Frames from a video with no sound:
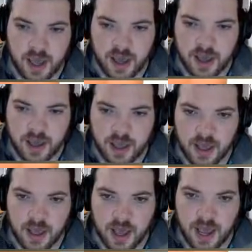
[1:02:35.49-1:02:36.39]

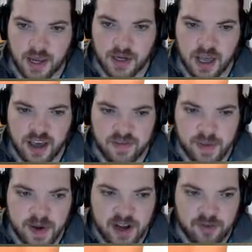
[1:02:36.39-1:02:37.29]
Yeah, and they're
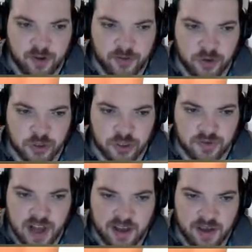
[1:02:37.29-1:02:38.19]
playing a 4-4-2
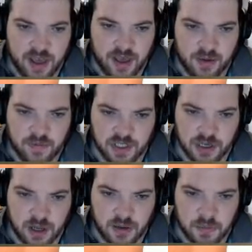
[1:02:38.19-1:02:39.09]
flat. Obviously,
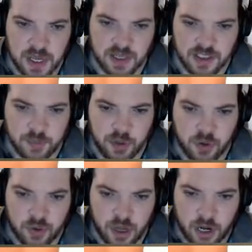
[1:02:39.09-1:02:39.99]

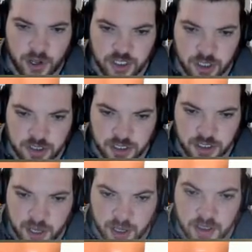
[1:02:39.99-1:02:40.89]
typical Carlo Ancelotti. Yeah.